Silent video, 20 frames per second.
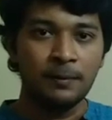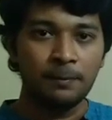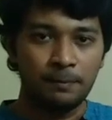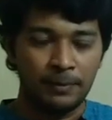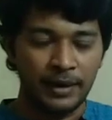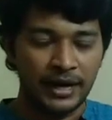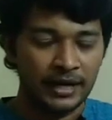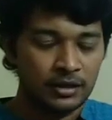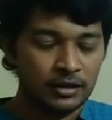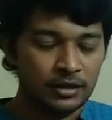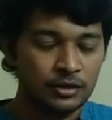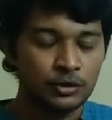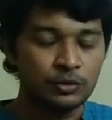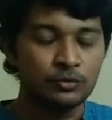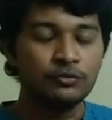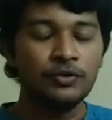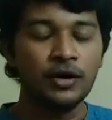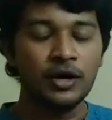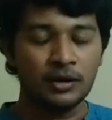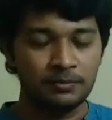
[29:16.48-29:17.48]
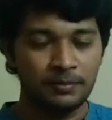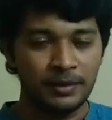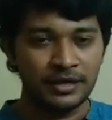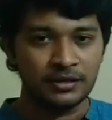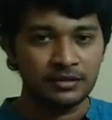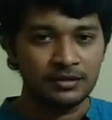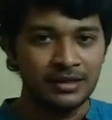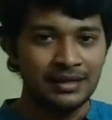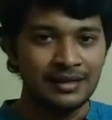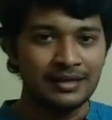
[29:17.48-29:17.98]
better, to work
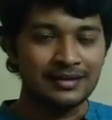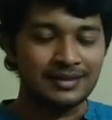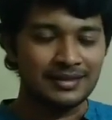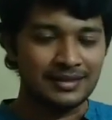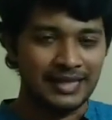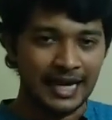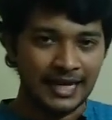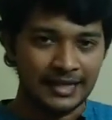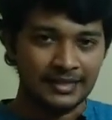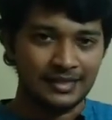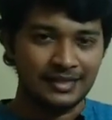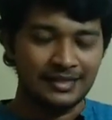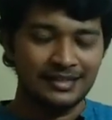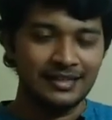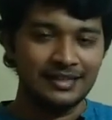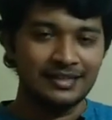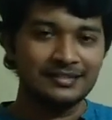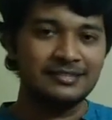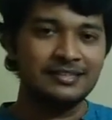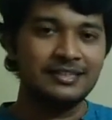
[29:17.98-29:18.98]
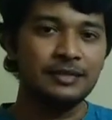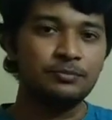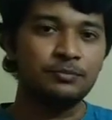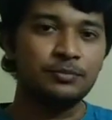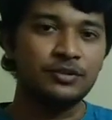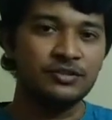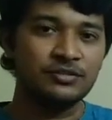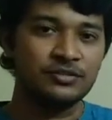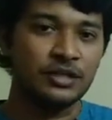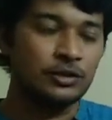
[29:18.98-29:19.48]
better. That is the
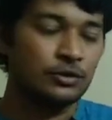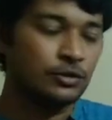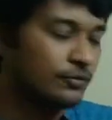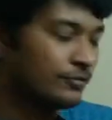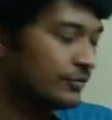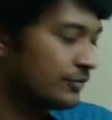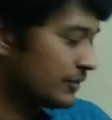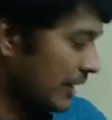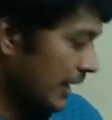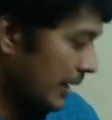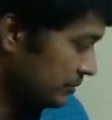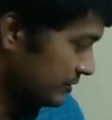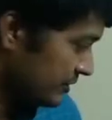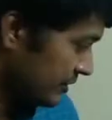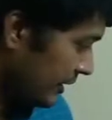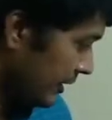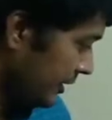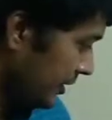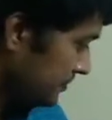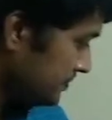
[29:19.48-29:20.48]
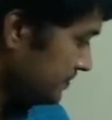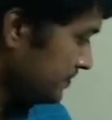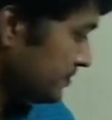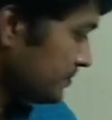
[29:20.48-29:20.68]
result of time study.